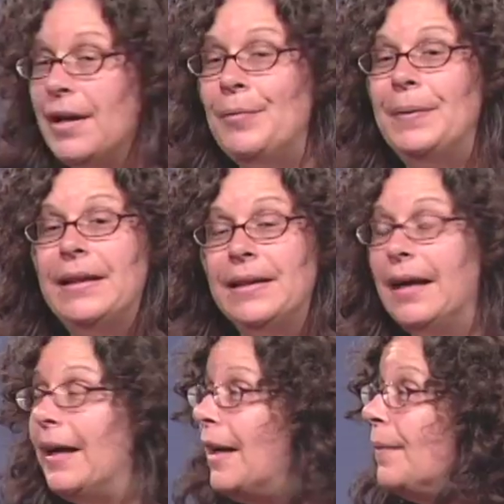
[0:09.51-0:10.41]
Mm-hmm. But
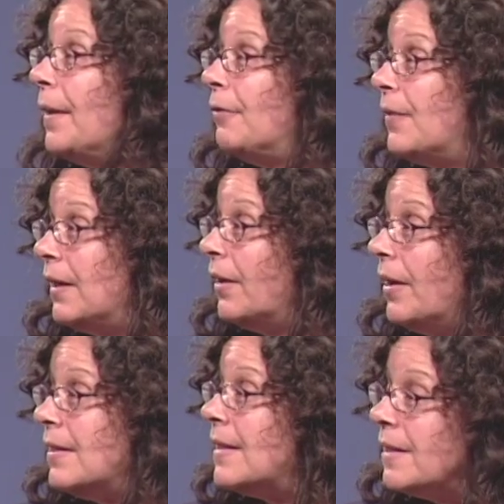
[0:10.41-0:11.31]
if
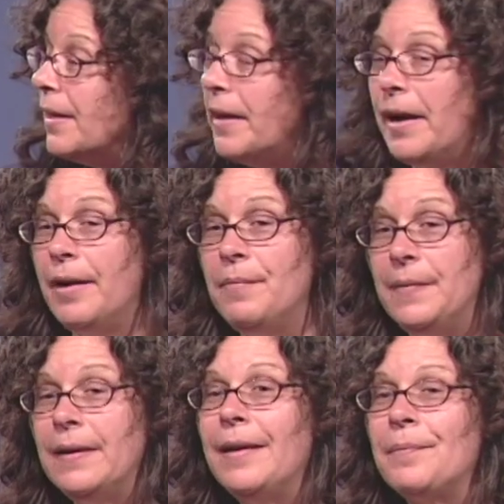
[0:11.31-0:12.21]
there is,
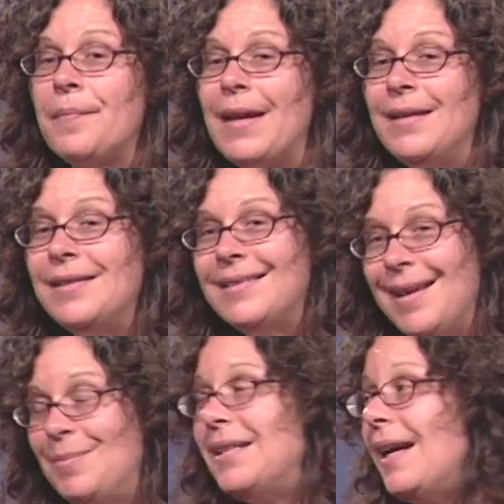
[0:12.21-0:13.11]

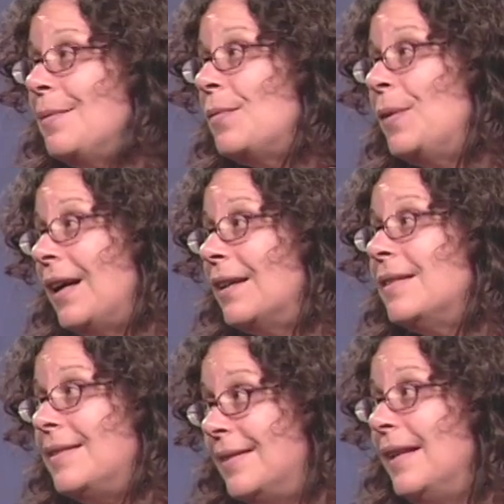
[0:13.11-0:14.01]
sometimes what
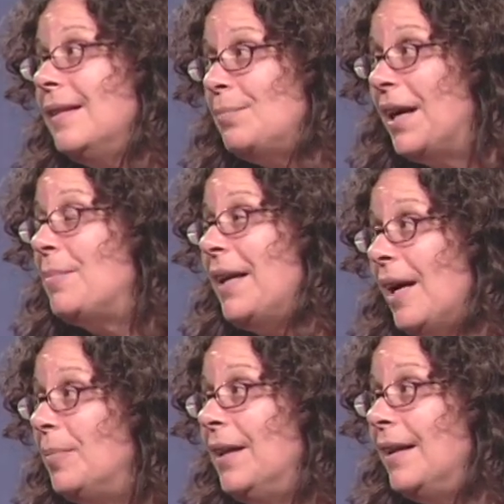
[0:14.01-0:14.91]
I see that might be
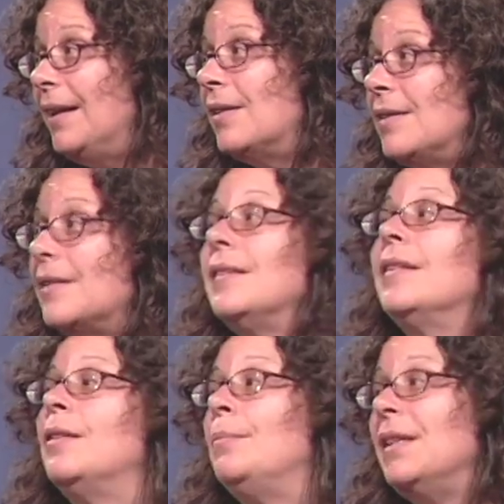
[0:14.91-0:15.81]
happening here is
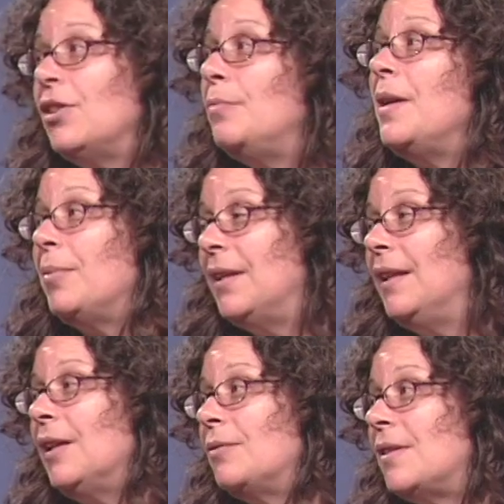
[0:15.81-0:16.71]
that there are a bunch of people
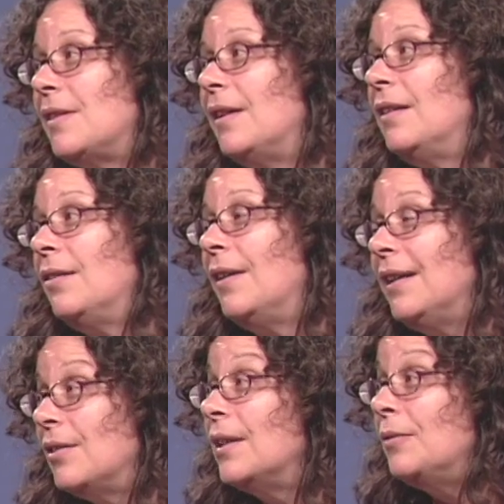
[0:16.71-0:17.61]
in the office that are
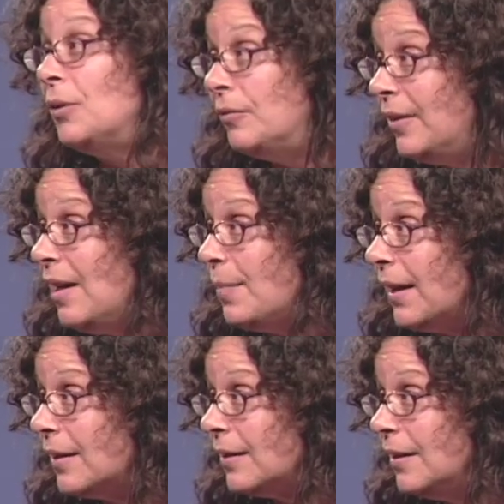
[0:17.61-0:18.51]
trying to give you
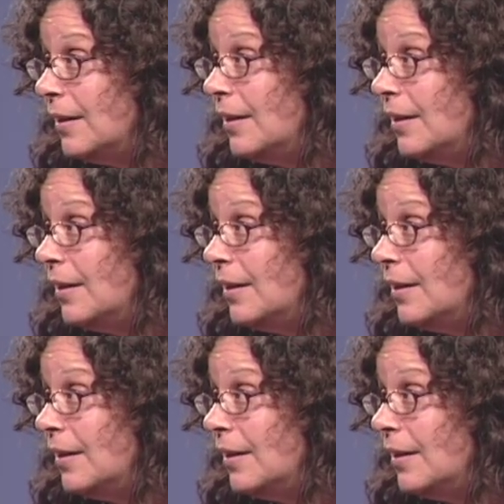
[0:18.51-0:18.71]
feedback.